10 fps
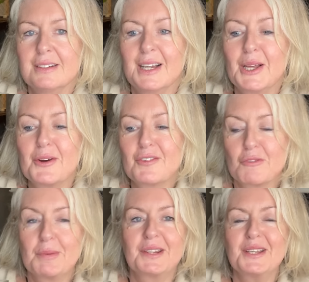Hello,
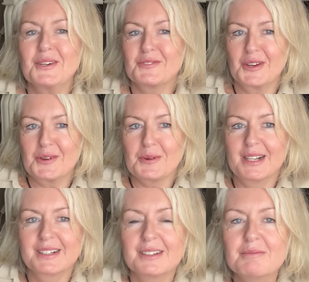everybody. You're very
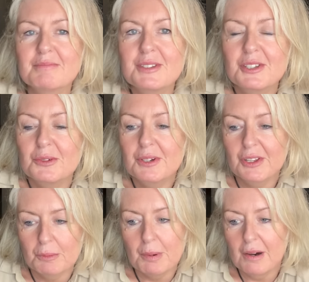welcome to
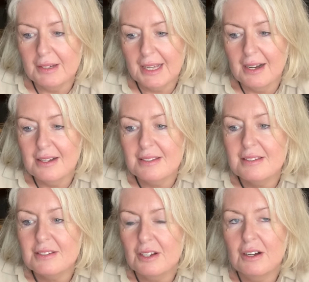another
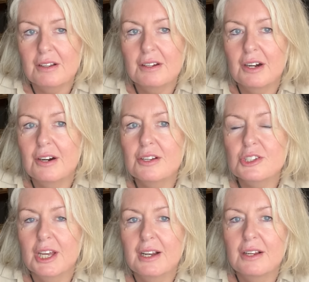podcast on our
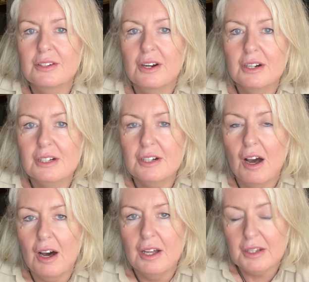channel,
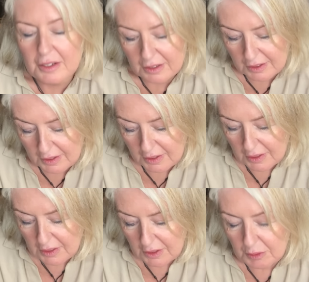NarcCon.
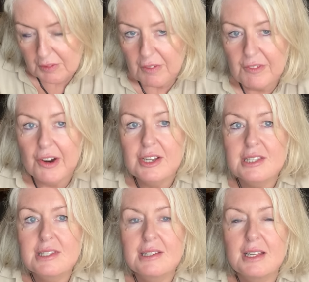We have a very
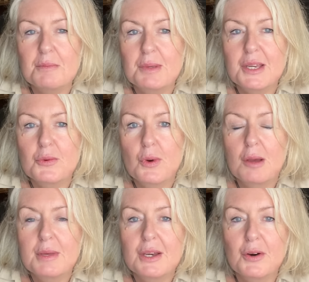sleepy
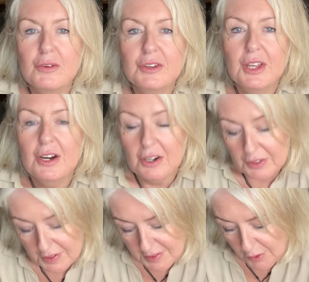Remy over there on
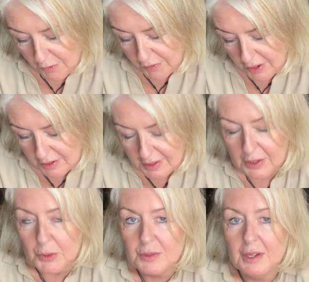the sofa
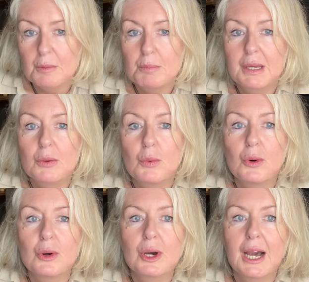who's had a big
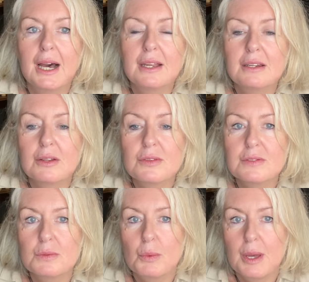walk and
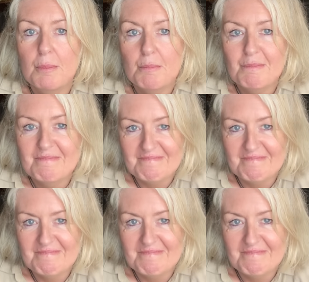swim.